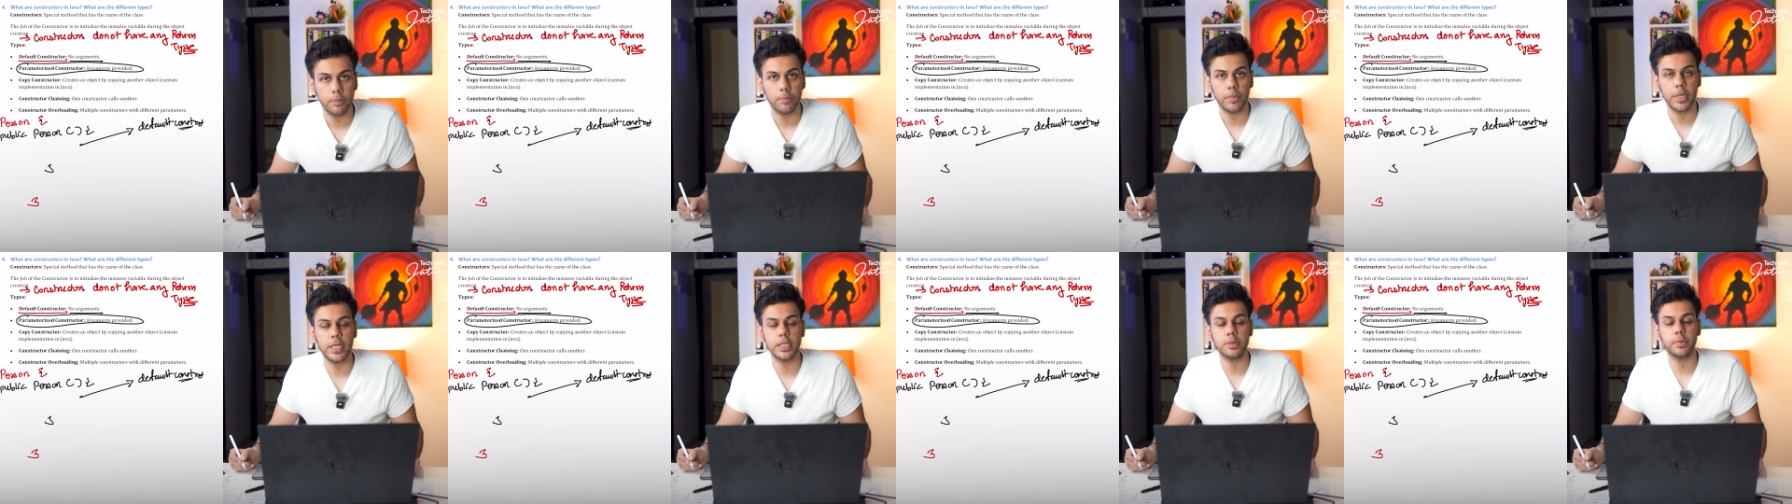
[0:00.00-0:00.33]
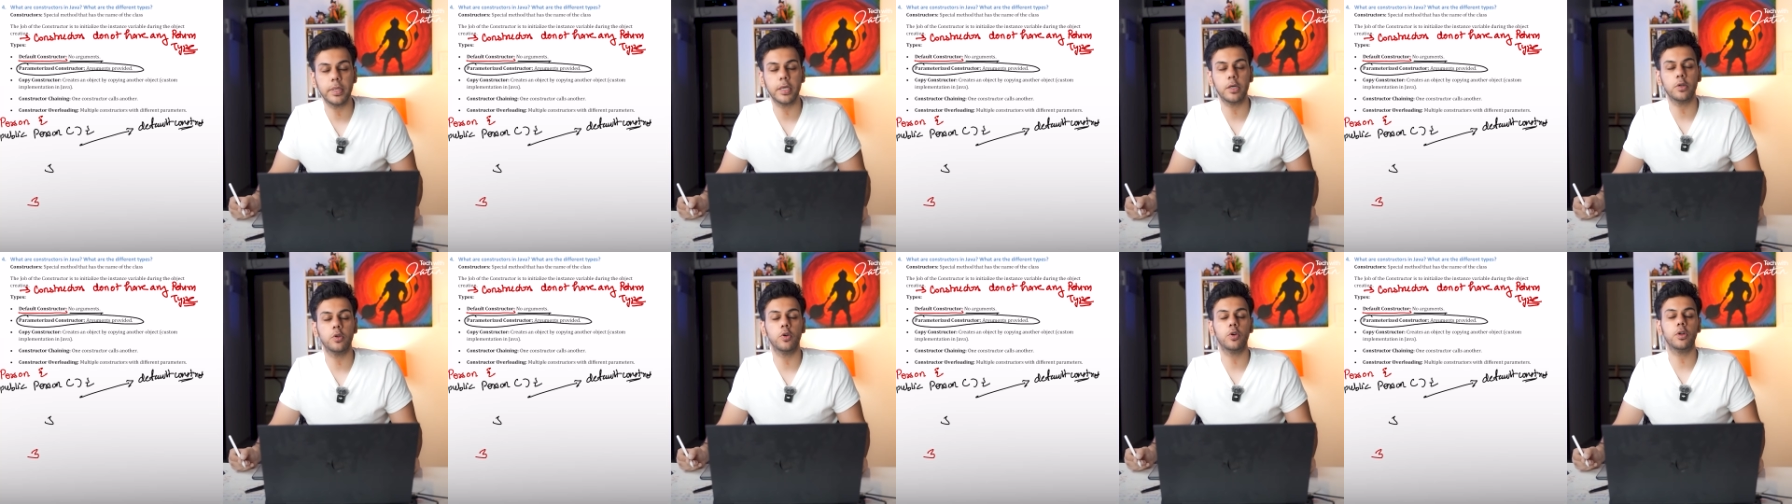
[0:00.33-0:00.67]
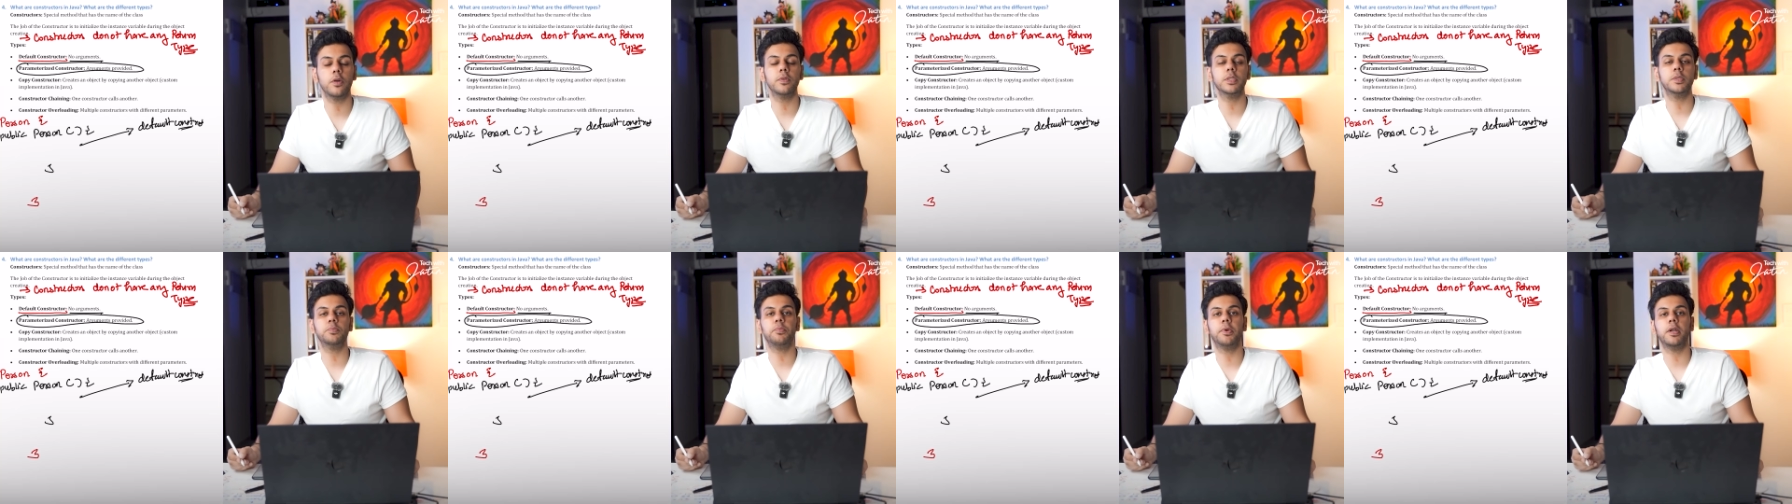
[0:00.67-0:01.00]
Please make a note
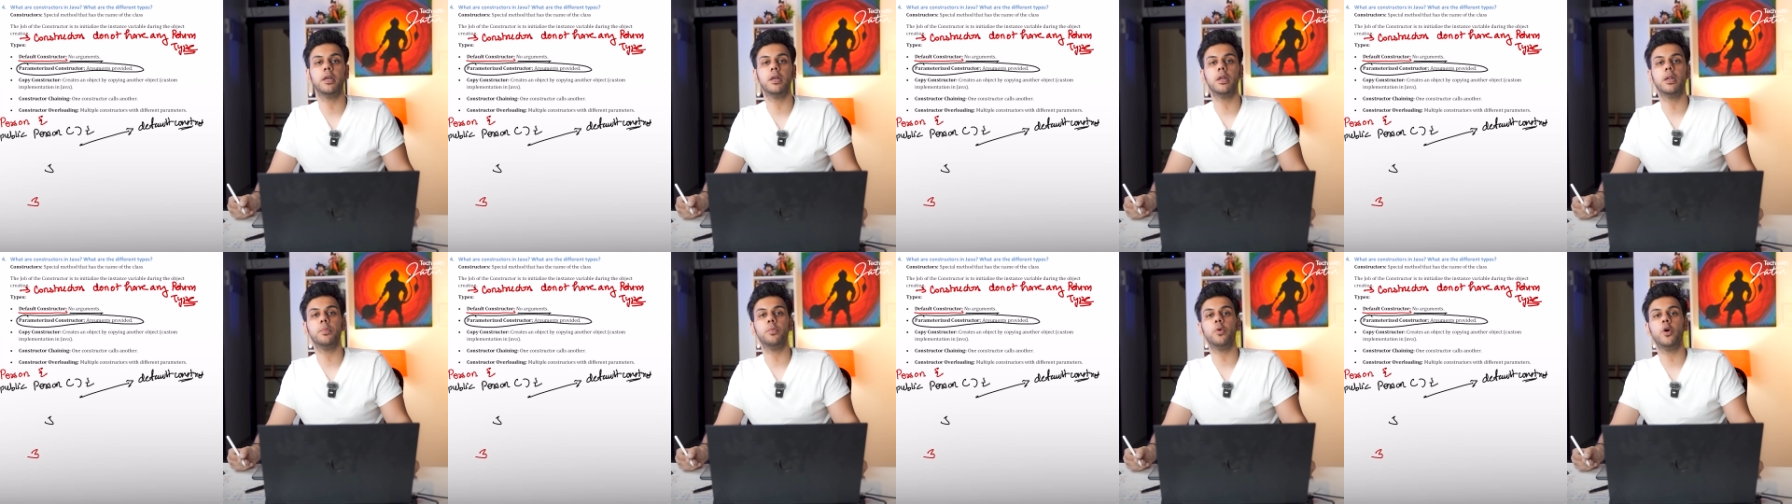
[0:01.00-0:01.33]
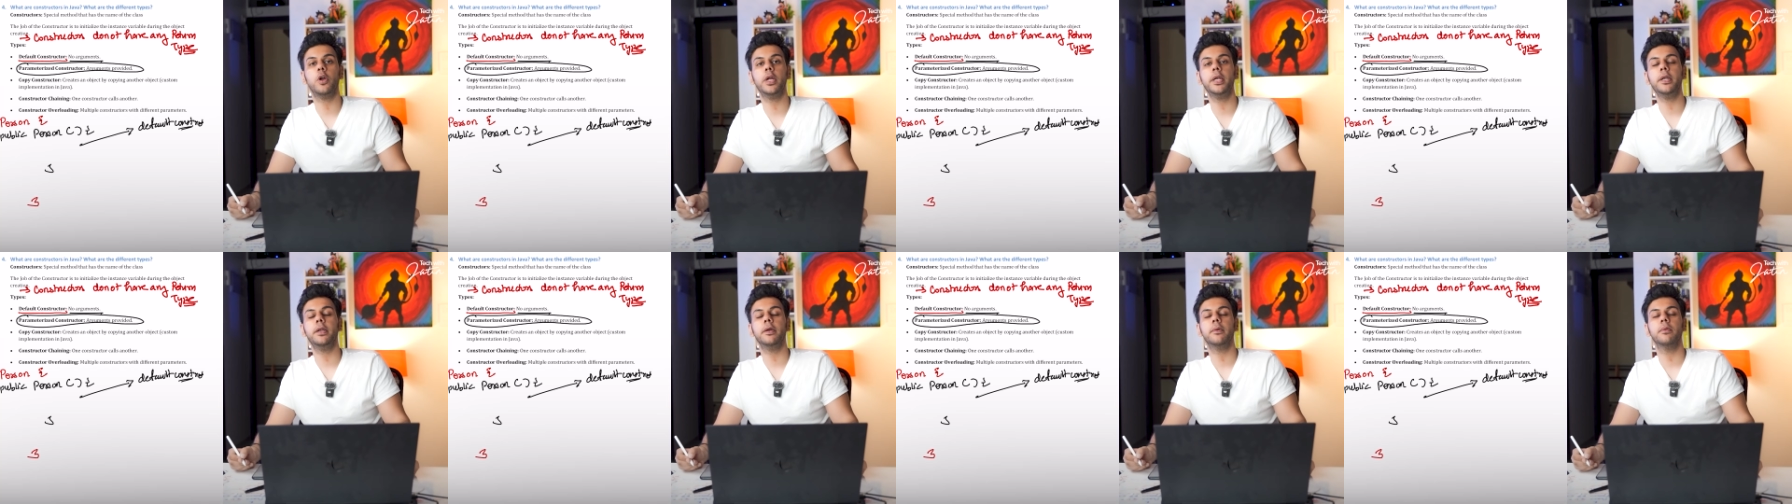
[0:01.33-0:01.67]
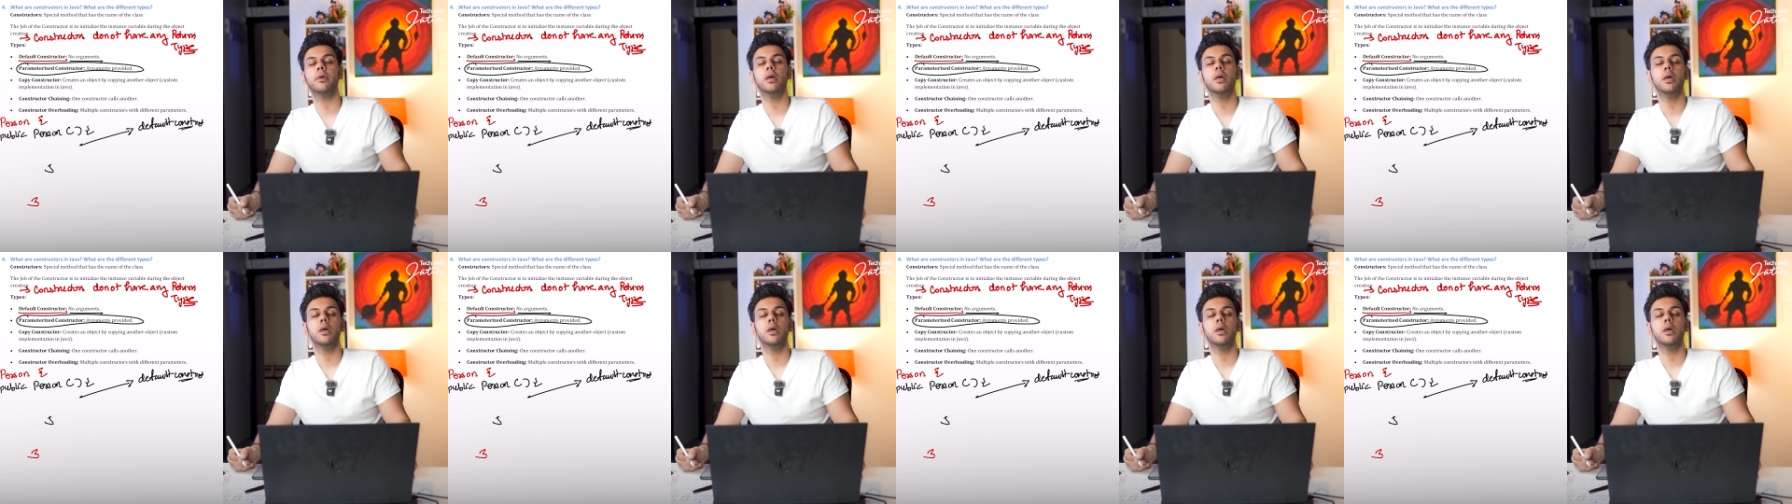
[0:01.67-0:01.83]
of this particular point.